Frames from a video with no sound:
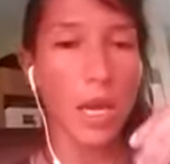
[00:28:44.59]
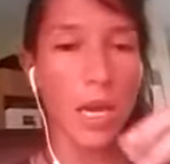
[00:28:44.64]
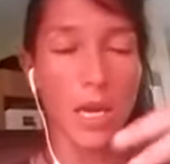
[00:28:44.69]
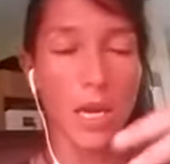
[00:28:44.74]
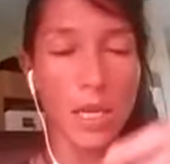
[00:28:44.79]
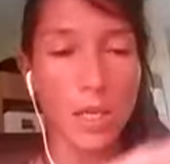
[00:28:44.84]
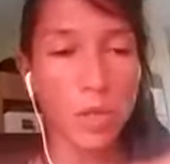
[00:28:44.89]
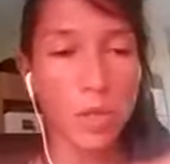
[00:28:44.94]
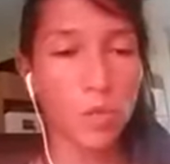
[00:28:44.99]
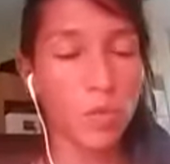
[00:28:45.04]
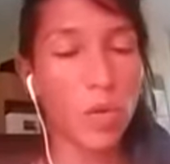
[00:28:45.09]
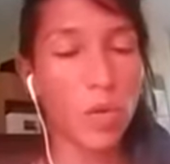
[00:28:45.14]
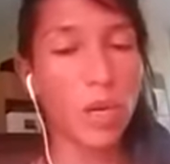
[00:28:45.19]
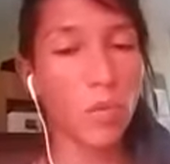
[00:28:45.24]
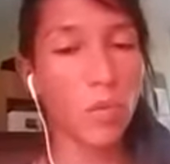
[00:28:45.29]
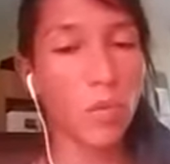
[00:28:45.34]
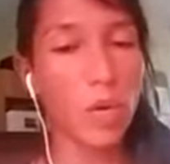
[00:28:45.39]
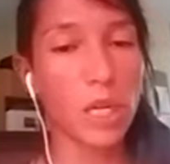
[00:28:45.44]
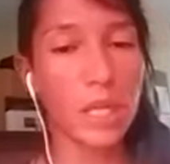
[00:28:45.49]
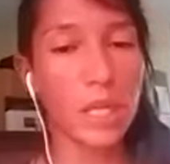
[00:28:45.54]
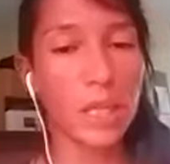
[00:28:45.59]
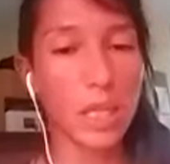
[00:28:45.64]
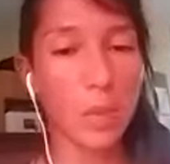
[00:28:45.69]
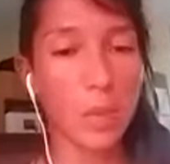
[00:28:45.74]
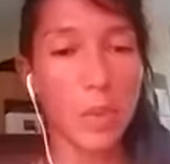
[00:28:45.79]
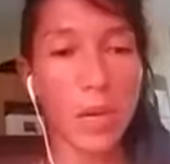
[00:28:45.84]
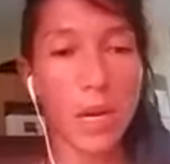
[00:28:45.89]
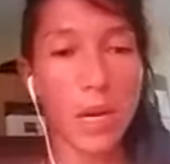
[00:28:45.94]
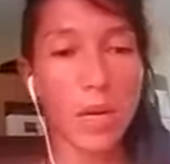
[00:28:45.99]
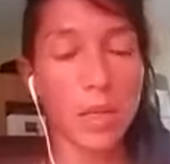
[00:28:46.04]
It's really, really
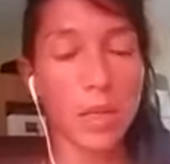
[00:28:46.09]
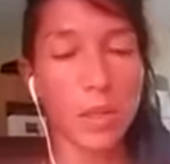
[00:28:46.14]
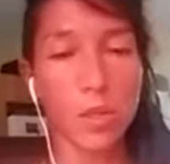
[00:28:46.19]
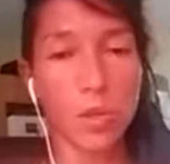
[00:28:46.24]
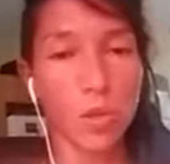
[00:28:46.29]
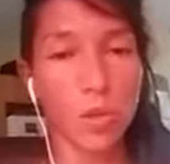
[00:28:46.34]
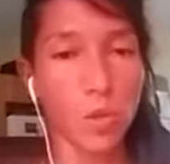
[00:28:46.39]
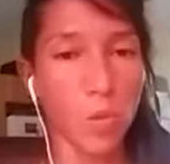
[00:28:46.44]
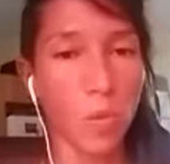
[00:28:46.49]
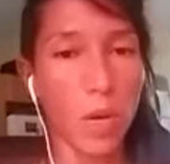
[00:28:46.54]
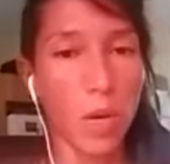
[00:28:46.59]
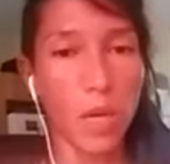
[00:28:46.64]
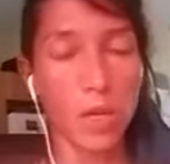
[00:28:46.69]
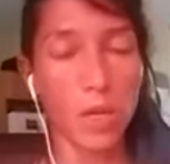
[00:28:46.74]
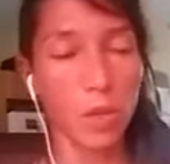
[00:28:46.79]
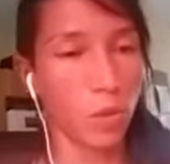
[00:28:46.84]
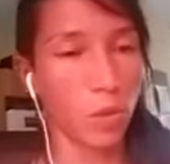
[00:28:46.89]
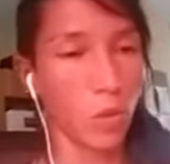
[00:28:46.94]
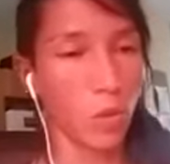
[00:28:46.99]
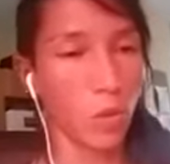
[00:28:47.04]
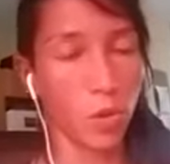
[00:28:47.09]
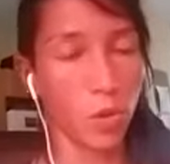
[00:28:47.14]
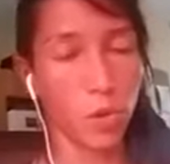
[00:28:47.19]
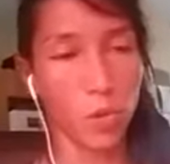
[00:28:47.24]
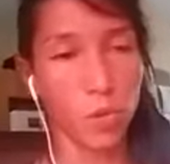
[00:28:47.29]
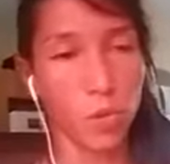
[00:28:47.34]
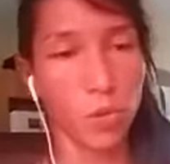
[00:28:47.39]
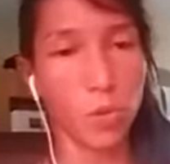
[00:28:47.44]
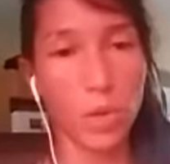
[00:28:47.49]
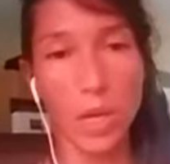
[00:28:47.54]
similar to what you
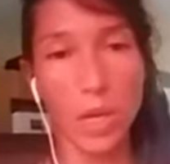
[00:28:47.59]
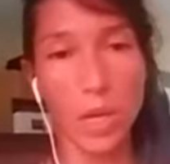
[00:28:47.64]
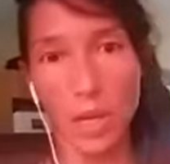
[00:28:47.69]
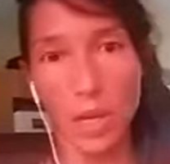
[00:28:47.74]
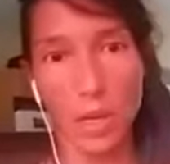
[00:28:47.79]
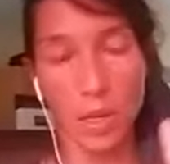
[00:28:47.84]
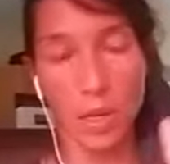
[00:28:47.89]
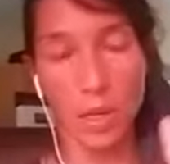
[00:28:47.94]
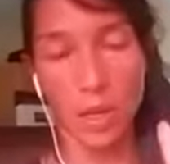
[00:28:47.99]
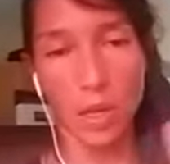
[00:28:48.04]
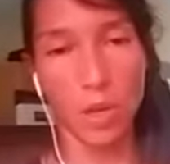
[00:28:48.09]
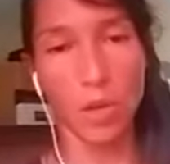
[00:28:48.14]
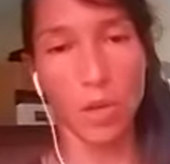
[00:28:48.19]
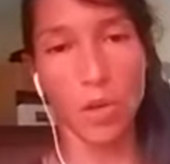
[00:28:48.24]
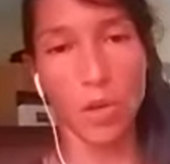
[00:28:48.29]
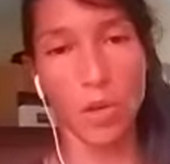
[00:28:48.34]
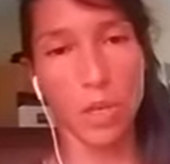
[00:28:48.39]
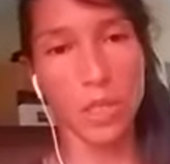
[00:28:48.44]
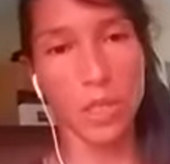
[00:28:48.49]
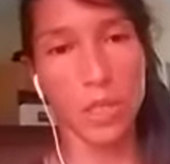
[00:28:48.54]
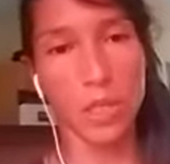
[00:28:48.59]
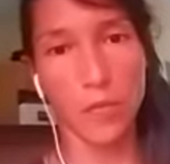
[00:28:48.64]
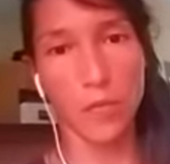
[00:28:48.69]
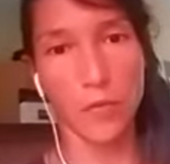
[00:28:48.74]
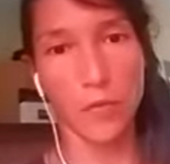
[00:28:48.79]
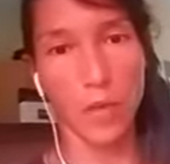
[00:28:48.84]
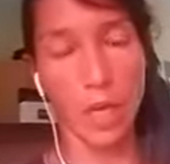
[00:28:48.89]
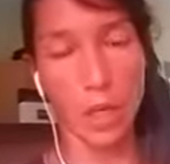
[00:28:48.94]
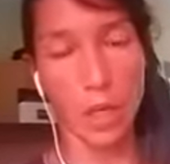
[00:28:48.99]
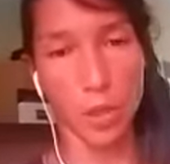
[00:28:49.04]
do like in your yoga
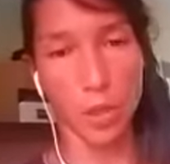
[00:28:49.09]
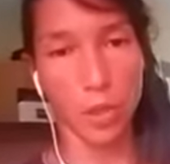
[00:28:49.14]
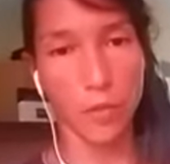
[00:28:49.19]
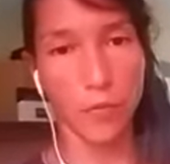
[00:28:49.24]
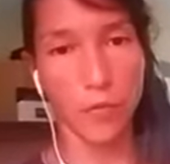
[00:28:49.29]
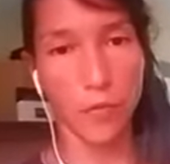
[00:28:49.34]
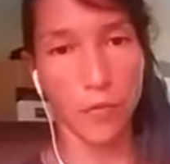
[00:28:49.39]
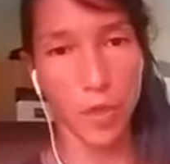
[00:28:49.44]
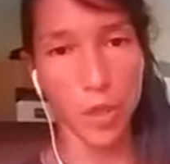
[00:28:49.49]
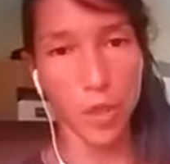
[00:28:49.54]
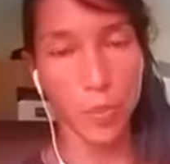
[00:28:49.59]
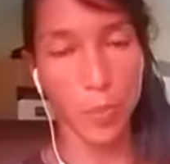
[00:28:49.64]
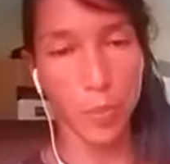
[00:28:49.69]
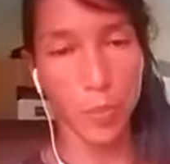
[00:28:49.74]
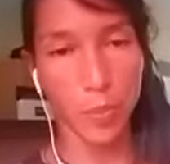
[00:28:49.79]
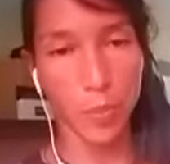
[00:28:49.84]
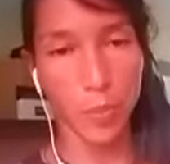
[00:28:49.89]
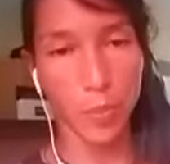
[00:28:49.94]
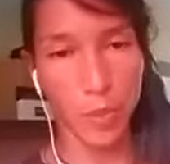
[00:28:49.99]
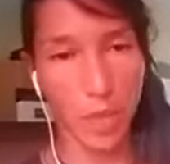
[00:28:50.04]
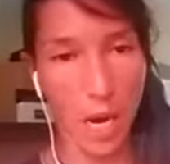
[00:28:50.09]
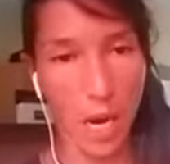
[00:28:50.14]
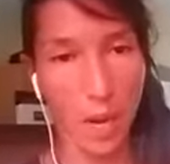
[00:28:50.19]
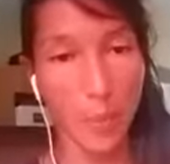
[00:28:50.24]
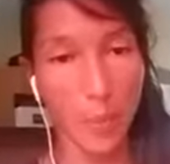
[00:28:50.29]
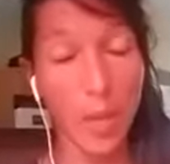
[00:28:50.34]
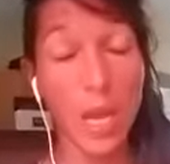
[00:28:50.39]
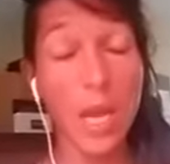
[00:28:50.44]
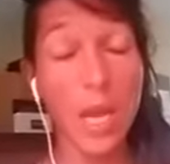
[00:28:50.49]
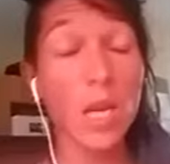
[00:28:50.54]
certification the first
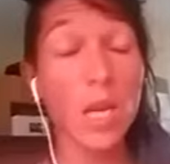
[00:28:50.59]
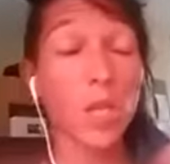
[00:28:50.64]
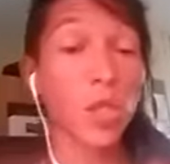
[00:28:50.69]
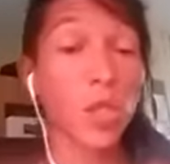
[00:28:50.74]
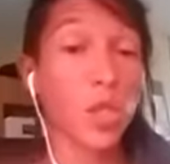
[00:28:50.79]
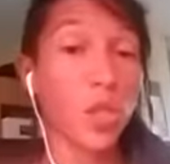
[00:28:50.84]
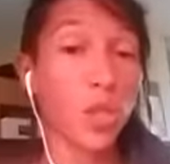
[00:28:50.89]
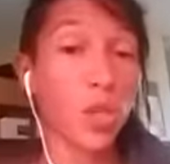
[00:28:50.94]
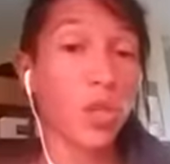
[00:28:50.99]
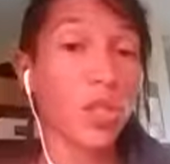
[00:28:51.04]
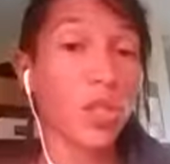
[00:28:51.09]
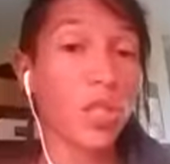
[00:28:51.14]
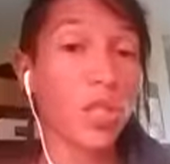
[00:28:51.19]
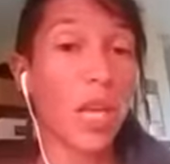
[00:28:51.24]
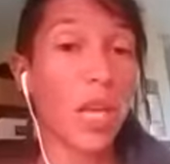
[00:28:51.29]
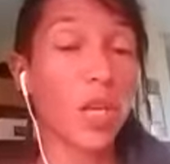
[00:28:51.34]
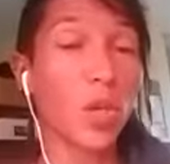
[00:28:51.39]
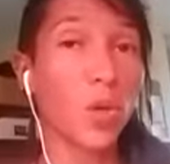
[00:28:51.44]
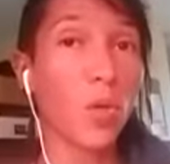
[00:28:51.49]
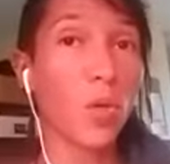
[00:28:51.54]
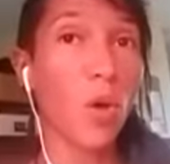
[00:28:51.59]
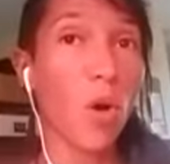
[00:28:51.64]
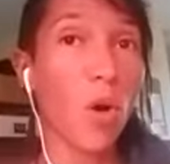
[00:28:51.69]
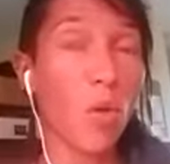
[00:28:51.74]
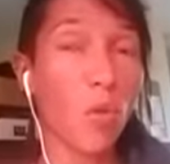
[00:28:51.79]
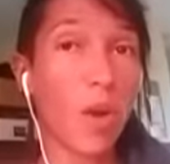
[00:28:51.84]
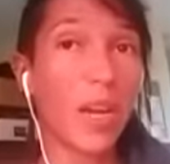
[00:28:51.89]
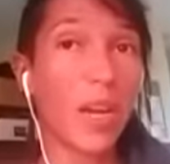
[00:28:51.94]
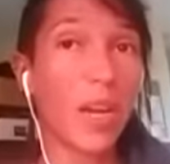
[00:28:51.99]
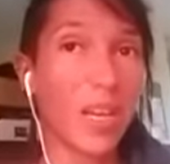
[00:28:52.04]
time, just that you
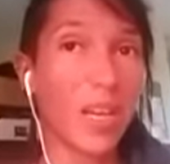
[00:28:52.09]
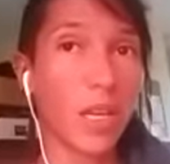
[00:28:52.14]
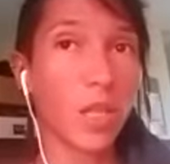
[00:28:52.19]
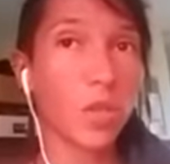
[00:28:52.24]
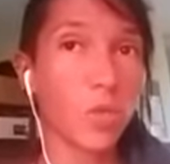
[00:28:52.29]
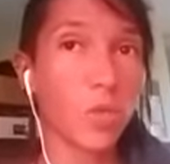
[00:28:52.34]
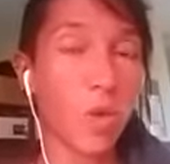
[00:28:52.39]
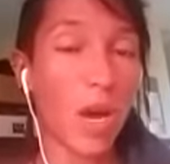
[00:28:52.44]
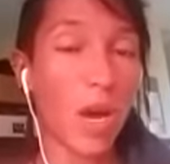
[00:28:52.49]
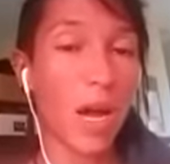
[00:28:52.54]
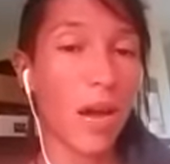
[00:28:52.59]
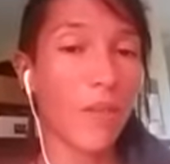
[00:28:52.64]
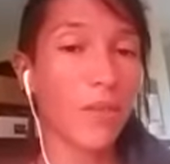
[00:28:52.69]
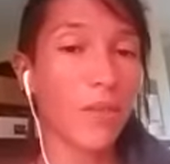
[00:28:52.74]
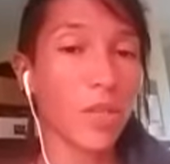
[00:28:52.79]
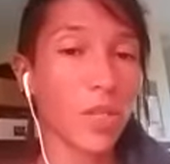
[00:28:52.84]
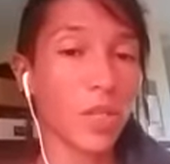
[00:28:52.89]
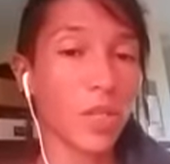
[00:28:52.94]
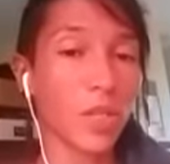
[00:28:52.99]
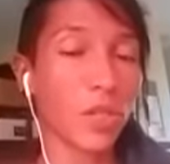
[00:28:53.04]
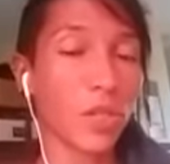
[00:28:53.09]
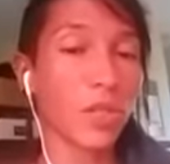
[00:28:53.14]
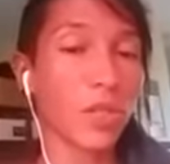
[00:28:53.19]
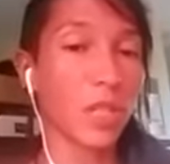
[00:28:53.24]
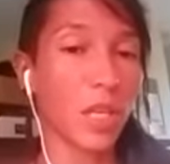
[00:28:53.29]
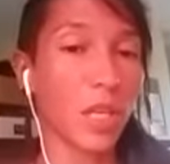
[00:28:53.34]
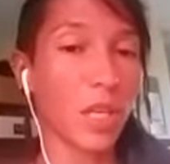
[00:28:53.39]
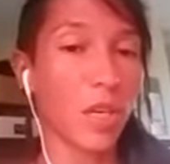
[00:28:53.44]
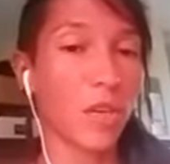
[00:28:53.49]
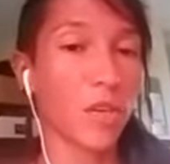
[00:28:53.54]
already need to have
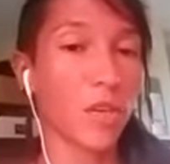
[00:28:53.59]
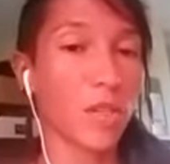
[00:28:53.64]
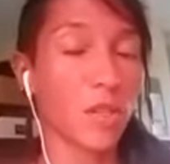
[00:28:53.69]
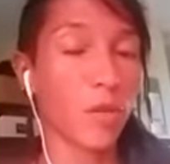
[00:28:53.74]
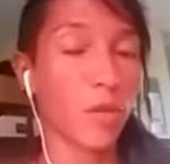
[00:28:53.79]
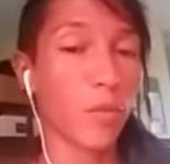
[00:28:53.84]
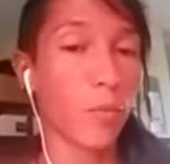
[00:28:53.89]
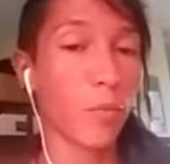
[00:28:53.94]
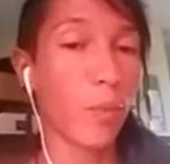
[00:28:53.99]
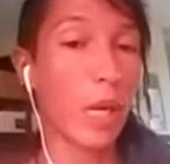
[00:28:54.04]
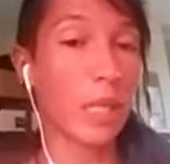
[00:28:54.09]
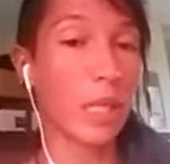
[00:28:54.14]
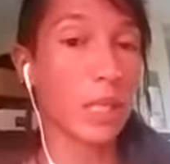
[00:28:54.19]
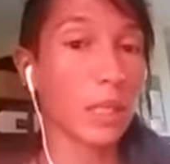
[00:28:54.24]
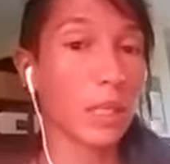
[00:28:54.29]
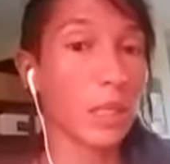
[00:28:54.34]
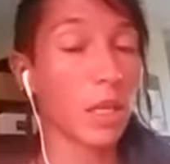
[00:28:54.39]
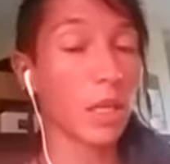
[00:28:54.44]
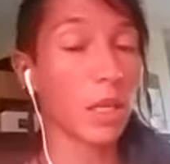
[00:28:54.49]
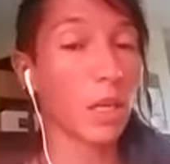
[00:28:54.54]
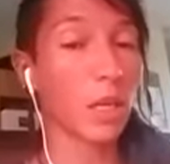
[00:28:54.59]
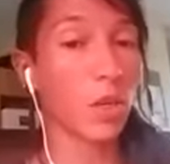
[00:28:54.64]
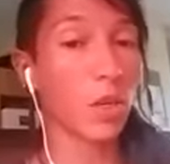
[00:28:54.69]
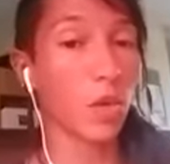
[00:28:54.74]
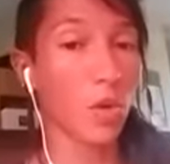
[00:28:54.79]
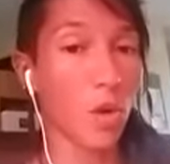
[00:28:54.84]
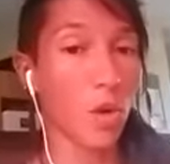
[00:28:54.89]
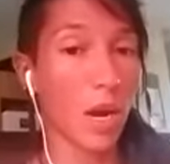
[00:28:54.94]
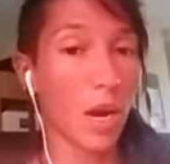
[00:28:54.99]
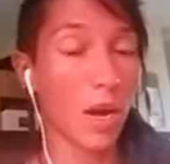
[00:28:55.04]
certain years of practicing
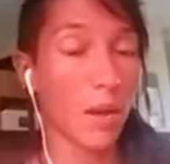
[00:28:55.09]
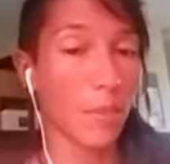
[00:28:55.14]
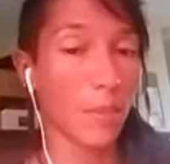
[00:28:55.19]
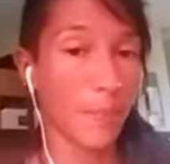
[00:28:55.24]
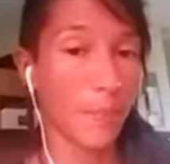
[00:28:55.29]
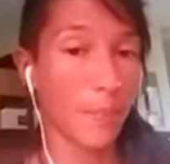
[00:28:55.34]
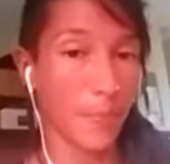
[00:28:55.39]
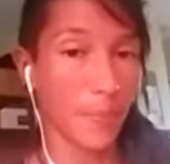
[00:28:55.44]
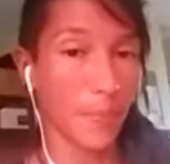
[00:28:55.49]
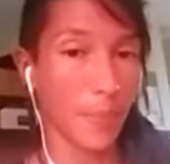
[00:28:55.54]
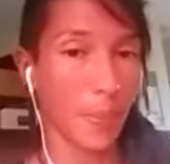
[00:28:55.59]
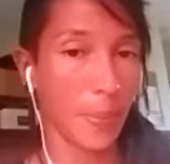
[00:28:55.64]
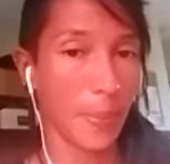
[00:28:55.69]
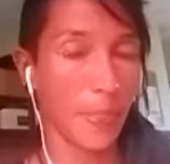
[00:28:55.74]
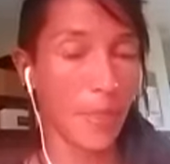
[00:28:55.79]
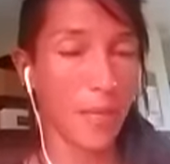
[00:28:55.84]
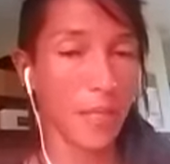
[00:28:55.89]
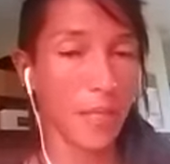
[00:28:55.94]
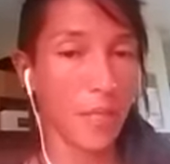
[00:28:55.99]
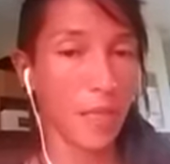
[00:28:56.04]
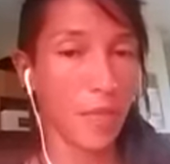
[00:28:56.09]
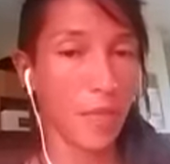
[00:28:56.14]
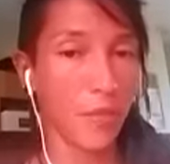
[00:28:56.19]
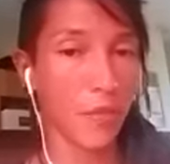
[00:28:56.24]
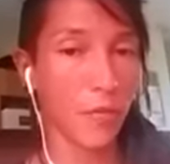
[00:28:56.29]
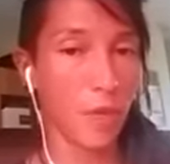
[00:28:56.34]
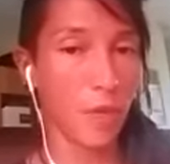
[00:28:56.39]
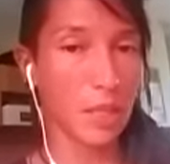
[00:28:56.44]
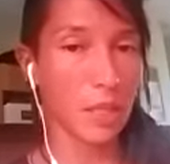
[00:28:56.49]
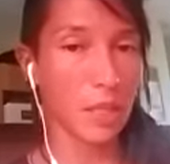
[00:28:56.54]
yoga. That's the
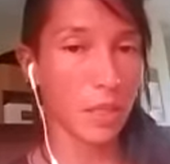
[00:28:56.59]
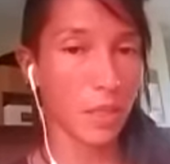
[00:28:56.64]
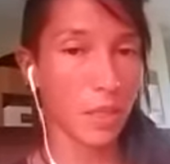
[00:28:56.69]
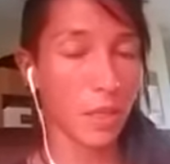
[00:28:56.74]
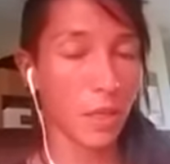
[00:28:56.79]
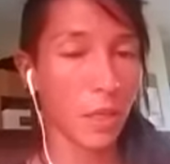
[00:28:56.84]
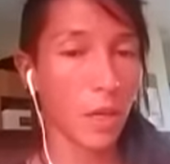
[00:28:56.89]
difference.